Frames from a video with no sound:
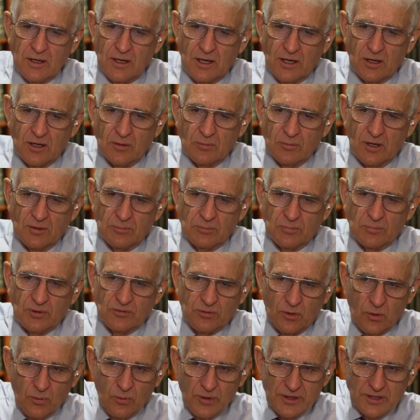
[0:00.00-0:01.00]
Uh, and
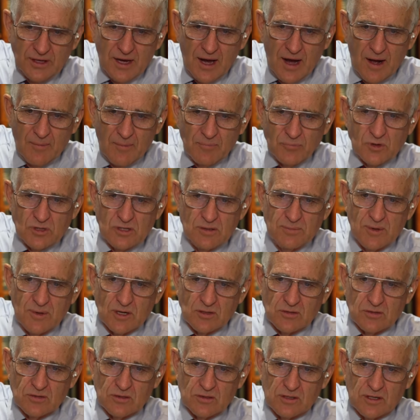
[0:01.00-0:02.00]
before we come too
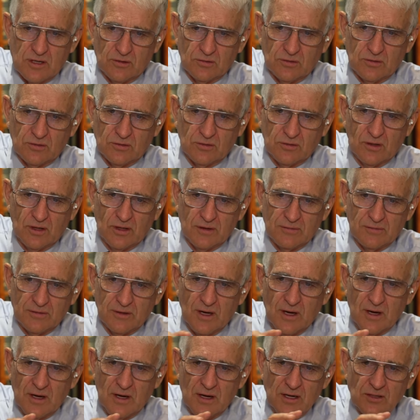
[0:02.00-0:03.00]
much to the cultural side of it,
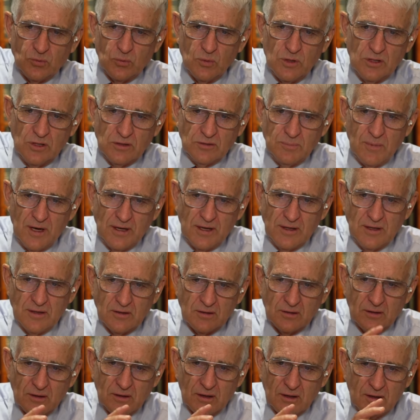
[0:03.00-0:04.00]
it's worth
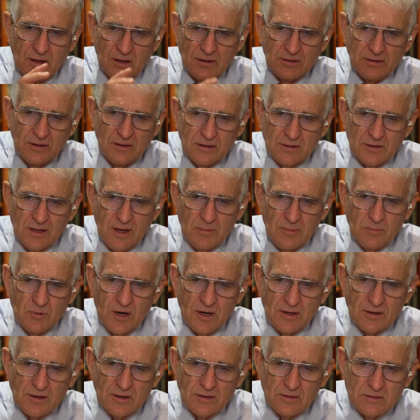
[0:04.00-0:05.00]
making, I think,
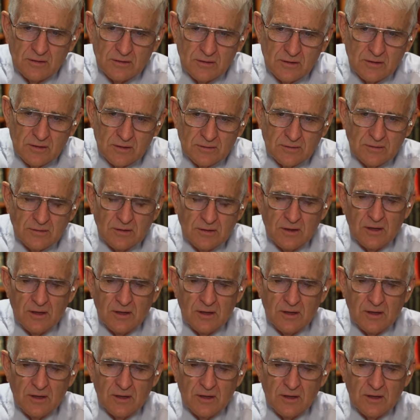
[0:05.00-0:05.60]
elaborating a little on